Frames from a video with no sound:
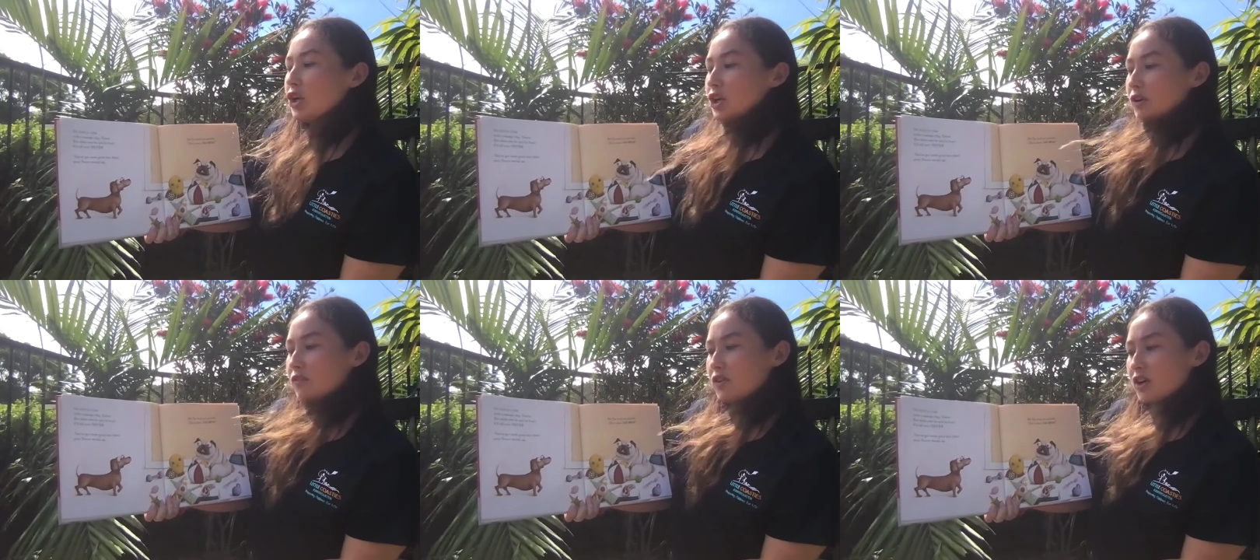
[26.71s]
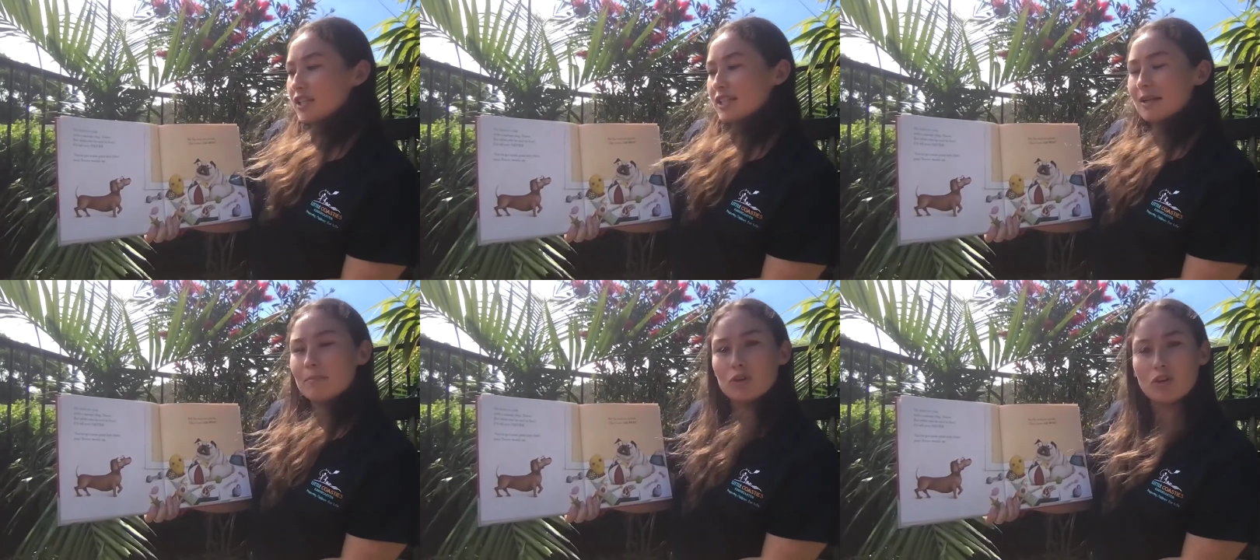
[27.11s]
You've
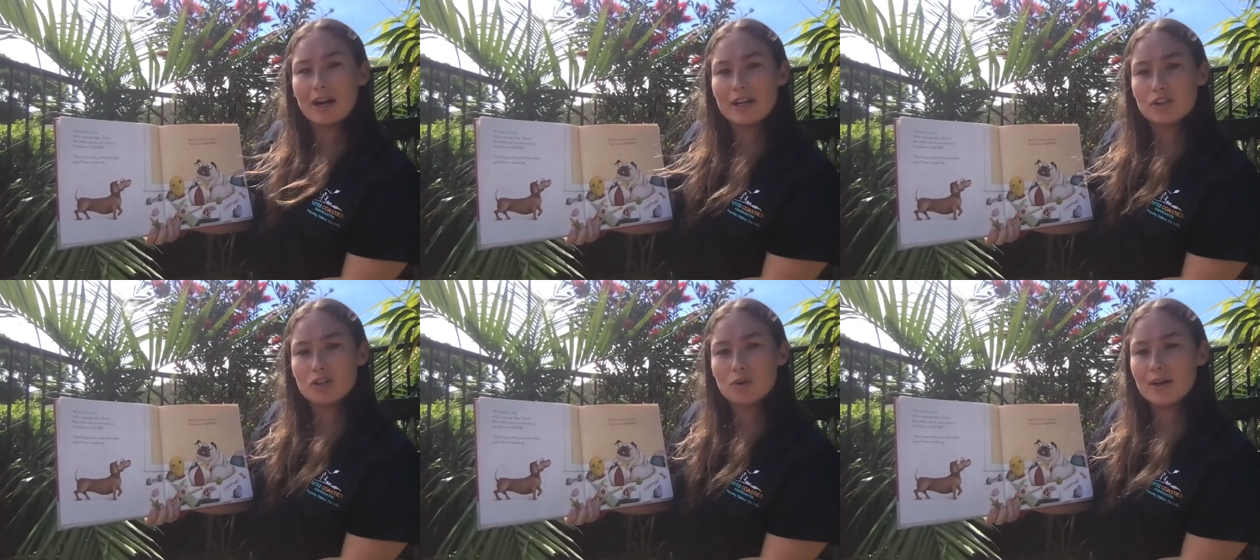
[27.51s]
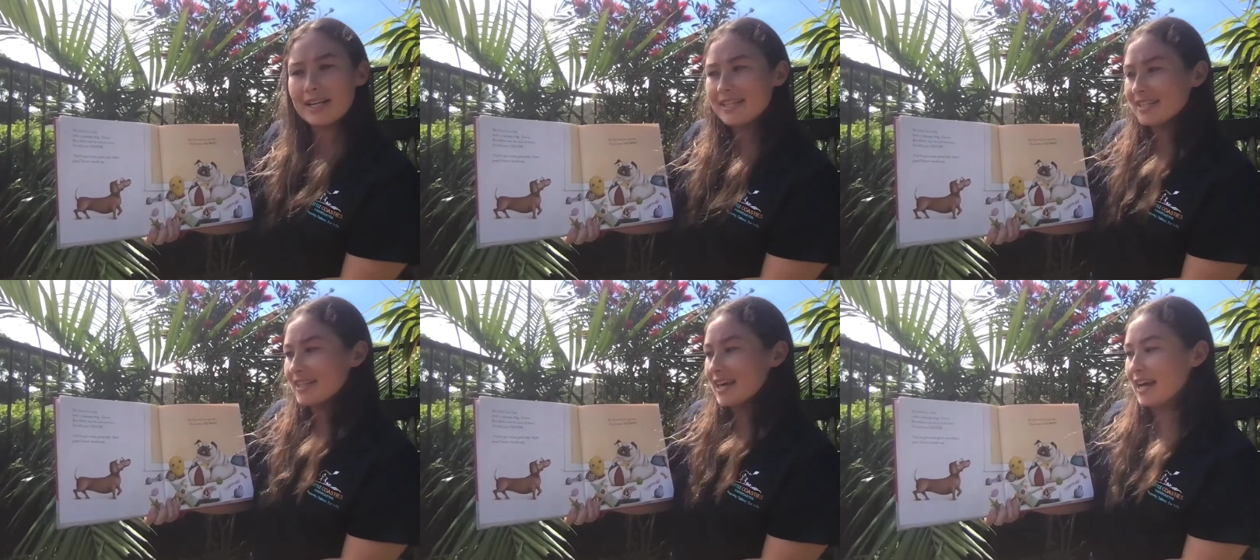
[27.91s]
got some great
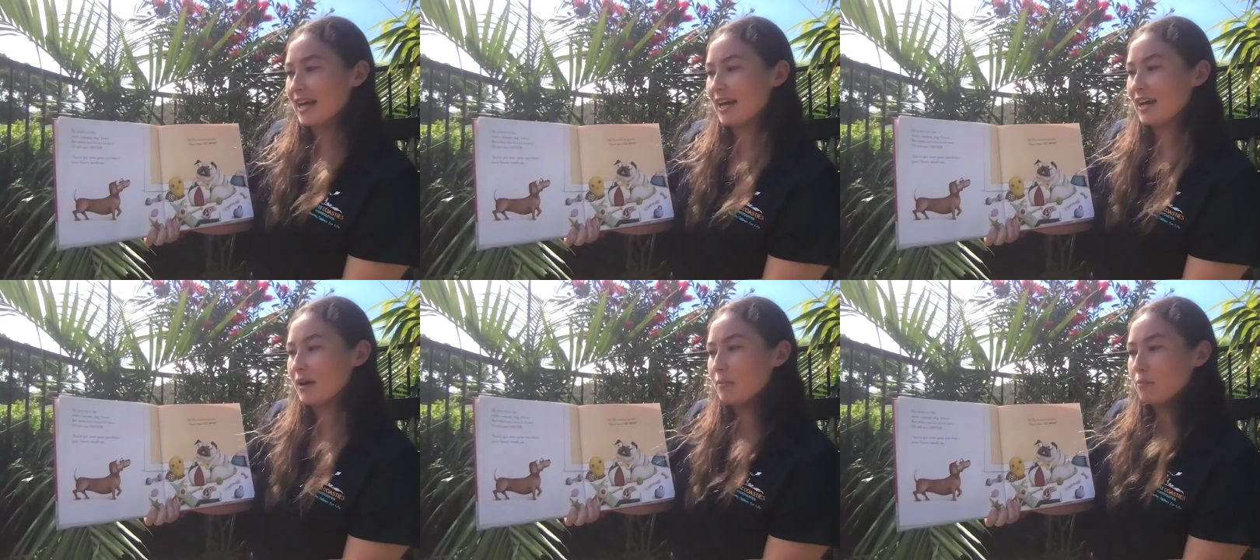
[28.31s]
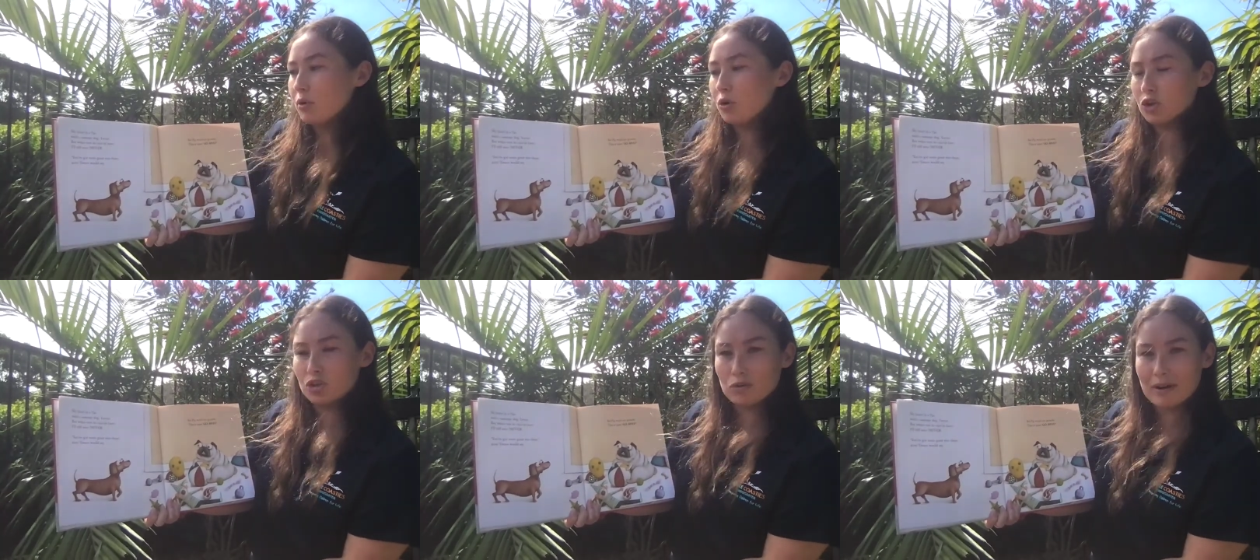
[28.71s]
toys there,
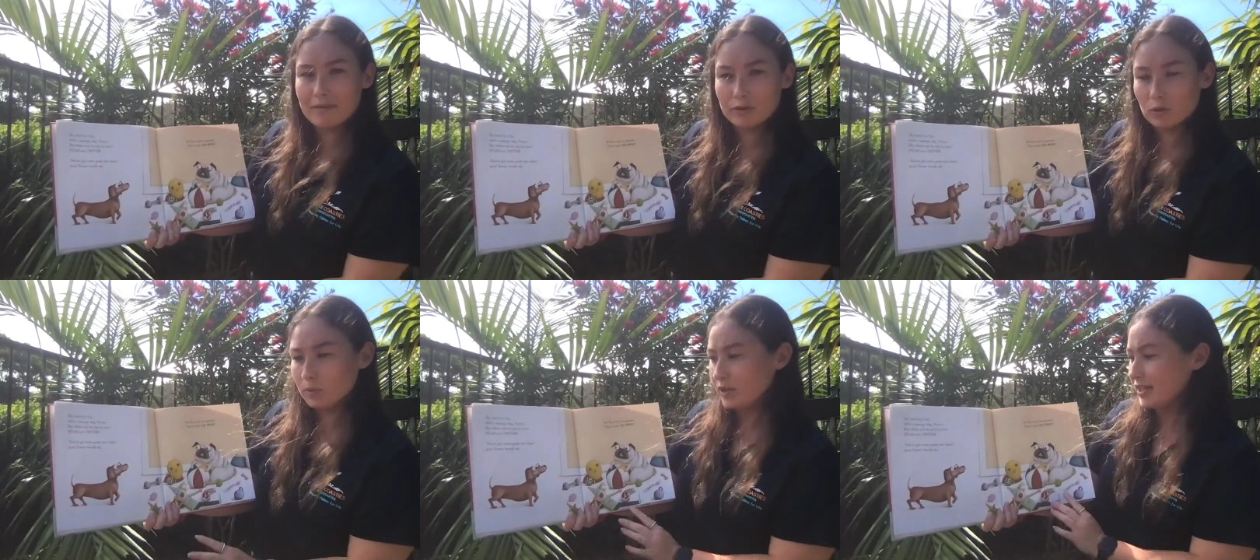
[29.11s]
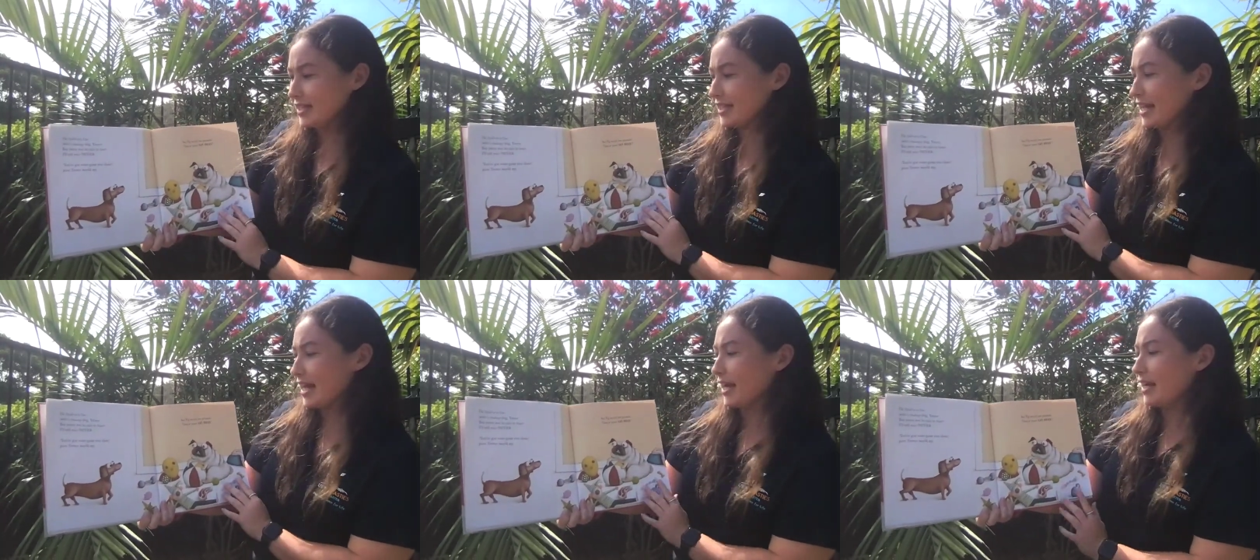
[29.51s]
poor Trevor would
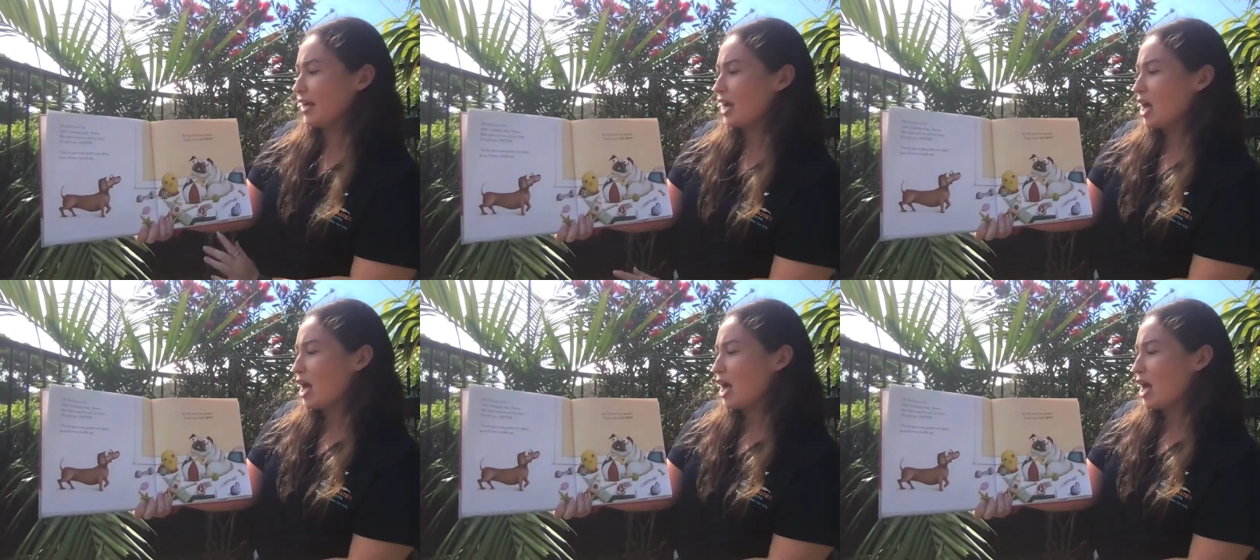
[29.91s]
say.